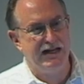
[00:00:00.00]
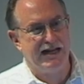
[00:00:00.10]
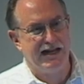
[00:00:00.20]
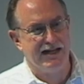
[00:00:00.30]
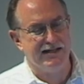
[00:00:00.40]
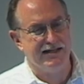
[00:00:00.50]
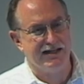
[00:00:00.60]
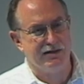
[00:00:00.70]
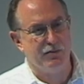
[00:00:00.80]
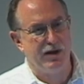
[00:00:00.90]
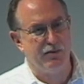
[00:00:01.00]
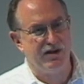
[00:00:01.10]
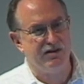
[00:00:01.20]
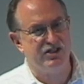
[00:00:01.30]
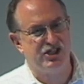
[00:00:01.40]
And uh, when
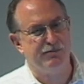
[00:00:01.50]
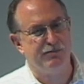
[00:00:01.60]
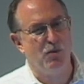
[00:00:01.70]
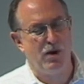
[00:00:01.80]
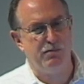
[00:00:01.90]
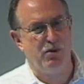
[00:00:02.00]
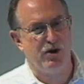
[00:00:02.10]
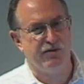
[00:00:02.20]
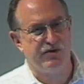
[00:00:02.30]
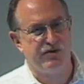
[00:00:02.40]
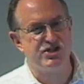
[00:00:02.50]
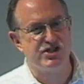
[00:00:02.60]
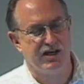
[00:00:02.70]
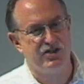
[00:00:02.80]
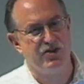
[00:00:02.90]
we shipped the one point oh version
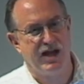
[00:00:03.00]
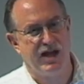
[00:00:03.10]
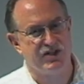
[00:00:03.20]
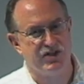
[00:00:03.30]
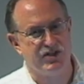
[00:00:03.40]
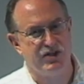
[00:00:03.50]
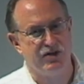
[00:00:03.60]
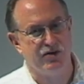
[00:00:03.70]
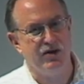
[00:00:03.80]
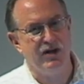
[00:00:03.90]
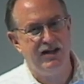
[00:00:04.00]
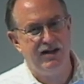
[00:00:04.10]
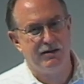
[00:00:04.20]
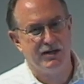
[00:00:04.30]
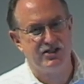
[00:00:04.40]
in two thousand two,
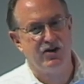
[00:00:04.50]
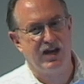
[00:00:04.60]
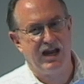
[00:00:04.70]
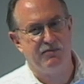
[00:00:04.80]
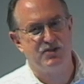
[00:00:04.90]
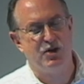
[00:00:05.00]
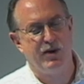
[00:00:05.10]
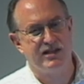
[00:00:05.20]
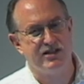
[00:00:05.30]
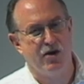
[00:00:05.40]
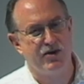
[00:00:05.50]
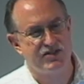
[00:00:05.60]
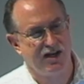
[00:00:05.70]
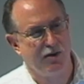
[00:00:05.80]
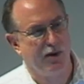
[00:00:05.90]
my student gave two weeks'
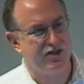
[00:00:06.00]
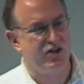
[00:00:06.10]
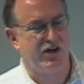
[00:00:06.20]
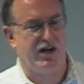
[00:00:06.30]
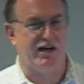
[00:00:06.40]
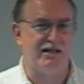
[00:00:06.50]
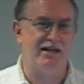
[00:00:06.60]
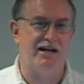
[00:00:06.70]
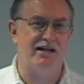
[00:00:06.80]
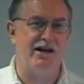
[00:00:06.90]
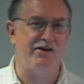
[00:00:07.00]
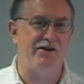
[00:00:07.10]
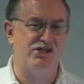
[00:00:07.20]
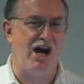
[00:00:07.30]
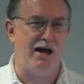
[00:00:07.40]
notice, and he went and took a, another
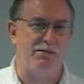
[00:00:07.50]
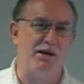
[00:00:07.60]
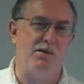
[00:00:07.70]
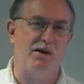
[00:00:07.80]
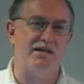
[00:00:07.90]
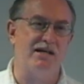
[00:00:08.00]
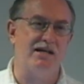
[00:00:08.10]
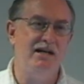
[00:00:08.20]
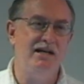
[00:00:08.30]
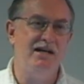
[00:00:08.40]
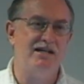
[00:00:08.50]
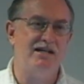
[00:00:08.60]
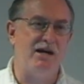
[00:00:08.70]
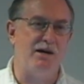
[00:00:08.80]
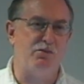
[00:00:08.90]
job. He went to
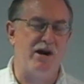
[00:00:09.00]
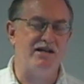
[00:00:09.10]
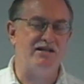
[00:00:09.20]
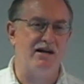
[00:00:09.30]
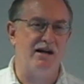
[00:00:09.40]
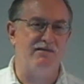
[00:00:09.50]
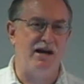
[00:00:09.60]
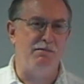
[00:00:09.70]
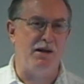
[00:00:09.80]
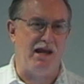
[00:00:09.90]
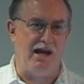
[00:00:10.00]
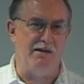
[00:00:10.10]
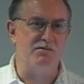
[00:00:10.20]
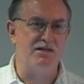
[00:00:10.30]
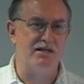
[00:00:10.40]
become president of Epic
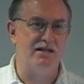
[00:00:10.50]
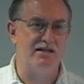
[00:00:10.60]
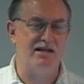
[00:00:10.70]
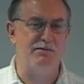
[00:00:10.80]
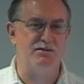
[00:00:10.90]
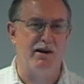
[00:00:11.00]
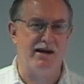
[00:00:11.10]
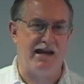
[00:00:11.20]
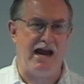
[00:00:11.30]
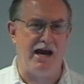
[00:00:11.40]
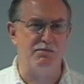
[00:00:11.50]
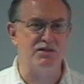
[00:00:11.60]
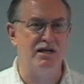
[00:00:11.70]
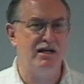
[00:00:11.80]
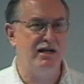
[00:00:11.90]
Games. His name is Mike
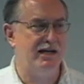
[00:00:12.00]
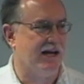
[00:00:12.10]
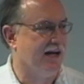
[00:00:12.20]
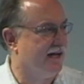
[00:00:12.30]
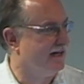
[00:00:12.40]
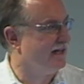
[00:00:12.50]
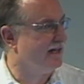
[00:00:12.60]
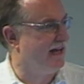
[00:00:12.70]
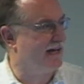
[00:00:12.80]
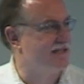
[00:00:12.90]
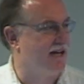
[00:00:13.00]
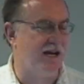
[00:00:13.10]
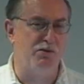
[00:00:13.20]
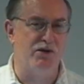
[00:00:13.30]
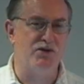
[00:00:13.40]
Capps. And the next thing he
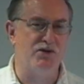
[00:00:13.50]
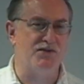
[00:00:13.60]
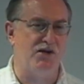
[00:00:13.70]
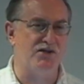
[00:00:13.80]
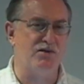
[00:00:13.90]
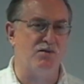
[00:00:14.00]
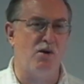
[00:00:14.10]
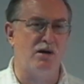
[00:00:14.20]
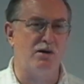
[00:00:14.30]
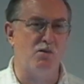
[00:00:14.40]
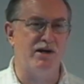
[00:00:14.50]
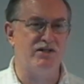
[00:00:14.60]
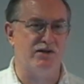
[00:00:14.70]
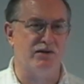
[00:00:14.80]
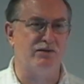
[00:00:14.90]
produced was Gears of War one,
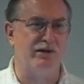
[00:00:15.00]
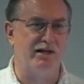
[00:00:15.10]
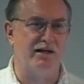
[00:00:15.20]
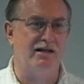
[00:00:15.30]
two, and three.